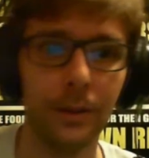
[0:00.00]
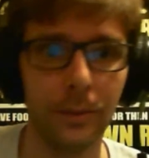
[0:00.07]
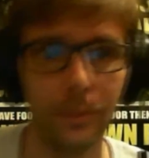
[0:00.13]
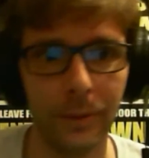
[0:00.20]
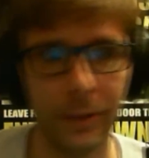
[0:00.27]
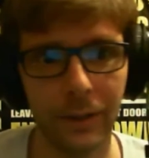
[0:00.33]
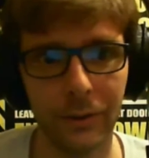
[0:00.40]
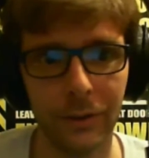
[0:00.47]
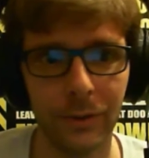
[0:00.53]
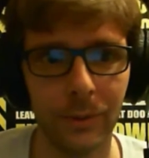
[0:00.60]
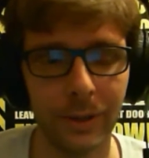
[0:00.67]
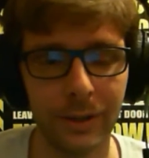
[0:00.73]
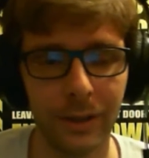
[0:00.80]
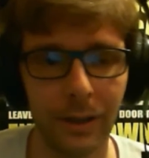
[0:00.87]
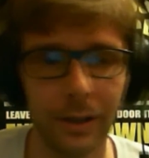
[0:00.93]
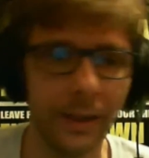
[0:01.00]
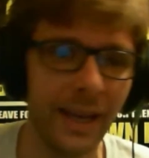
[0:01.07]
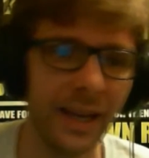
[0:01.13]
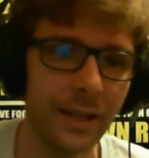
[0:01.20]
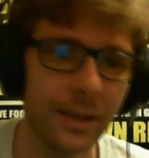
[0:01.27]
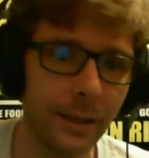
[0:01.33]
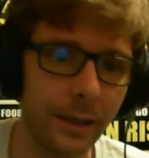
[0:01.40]
Went onto Twitter
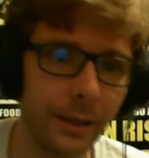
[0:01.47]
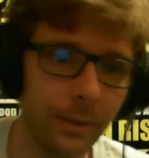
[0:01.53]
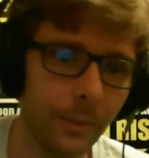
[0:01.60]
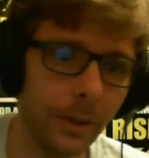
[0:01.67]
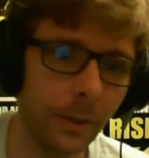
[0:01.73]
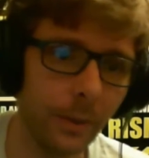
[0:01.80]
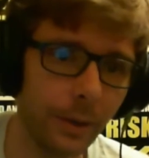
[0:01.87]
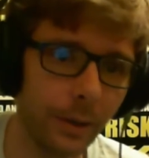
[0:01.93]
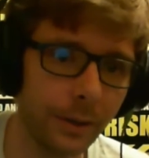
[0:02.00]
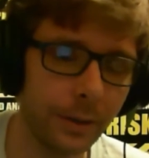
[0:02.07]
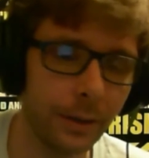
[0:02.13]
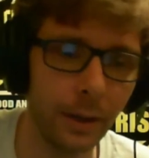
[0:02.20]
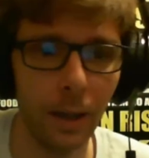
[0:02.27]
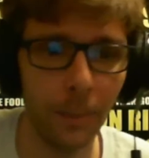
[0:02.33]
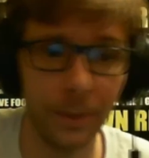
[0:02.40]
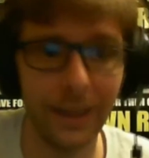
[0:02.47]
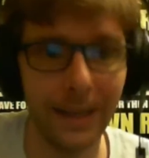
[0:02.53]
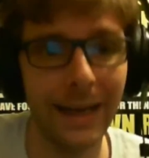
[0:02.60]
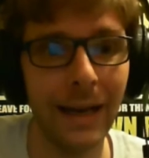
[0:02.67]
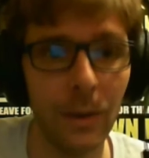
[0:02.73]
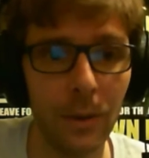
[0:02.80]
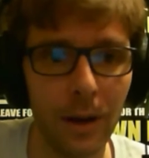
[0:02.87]
occasionally when it worked, but
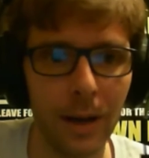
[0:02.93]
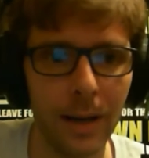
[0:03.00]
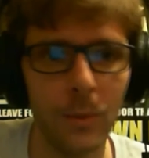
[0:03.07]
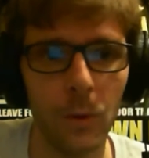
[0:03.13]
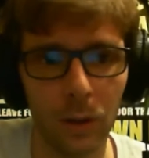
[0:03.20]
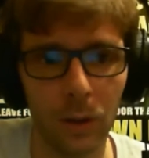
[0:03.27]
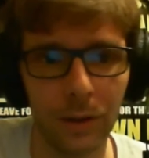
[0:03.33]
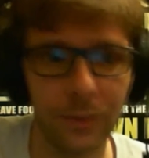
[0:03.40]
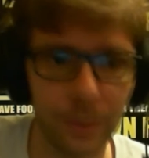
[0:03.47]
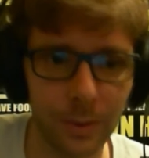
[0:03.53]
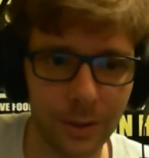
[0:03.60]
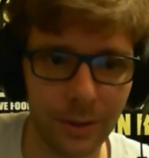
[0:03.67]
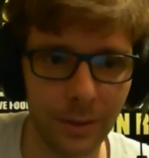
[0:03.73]
now I'm all over Twitter.